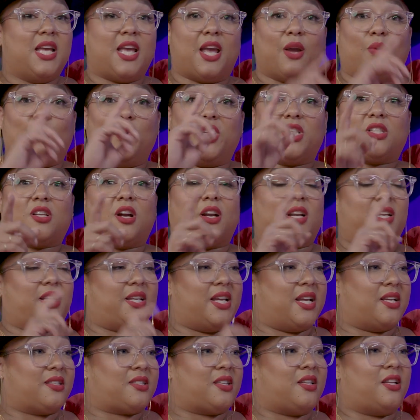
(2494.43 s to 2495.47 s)
And we started
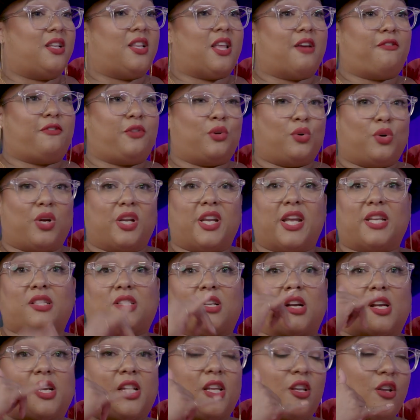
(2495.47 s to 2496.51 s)
dancing in that floor and they
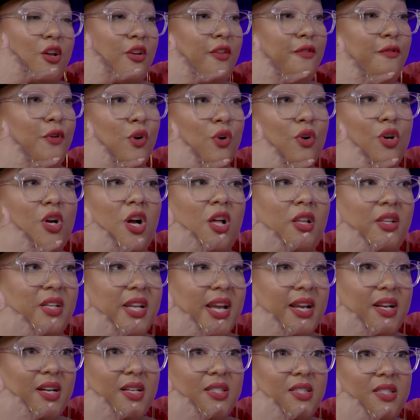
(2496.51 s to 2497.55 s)
started getting on the phone, calling
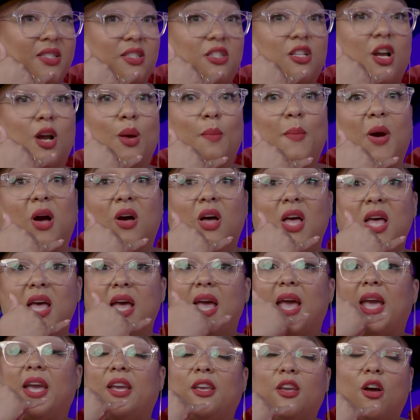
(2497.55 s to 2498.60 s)
their cousins, talking about,
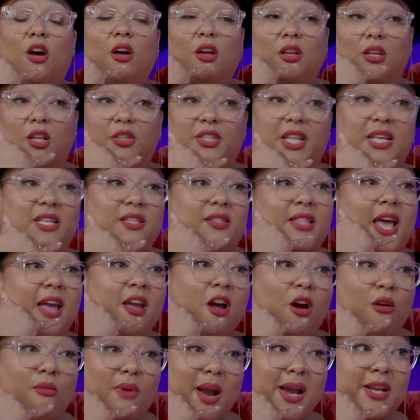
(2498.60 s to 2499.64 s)
hey, y'all, they
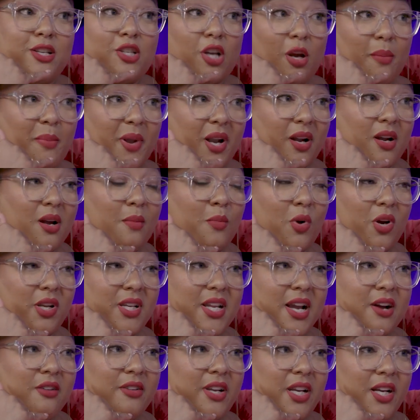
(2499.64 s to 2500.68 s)
all right. Y'all better come on
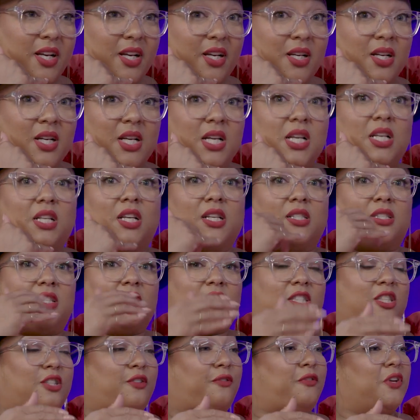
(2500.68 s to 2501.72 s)
down here because
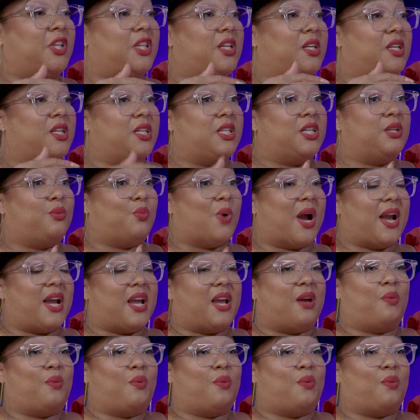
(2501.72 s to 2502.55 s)
this is feeling good, right?